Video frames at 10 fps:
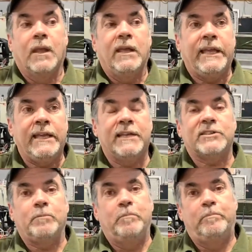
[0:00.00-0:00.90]
He
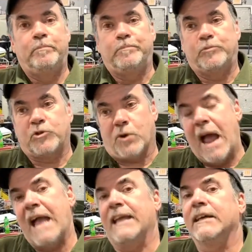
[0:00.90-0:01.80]
is
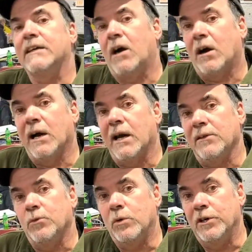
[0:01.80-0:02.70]
dragging the car out
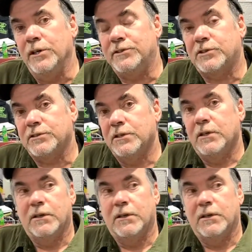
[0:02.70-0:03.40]
of the woods